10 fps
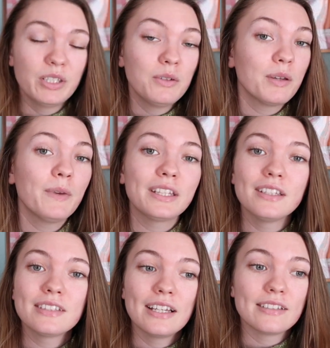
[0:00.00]
But you can make
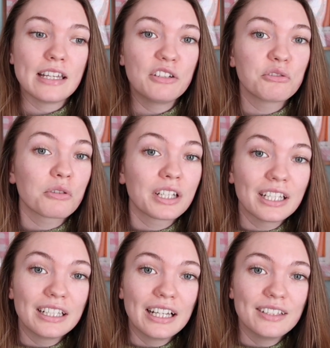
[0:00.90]
this as
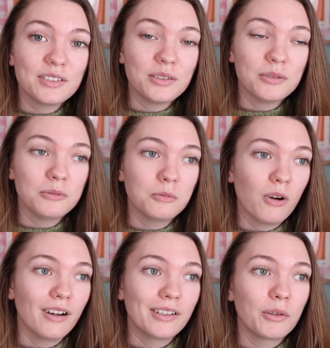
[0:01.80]
intricate as you
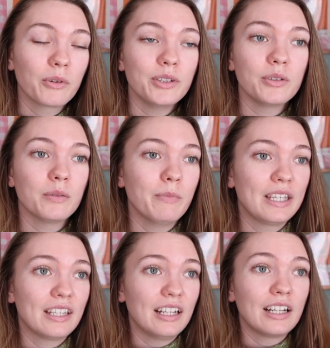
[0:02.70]
want, or you could
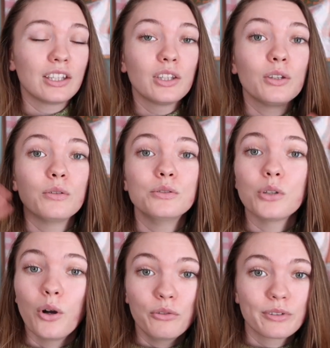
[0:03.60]
make it a
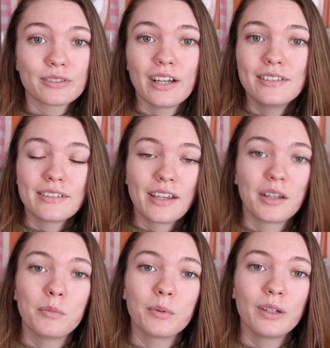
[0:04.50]
huge oversized
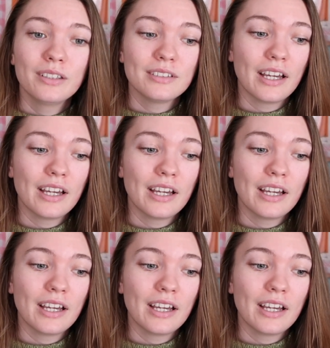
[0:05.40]
gingham print.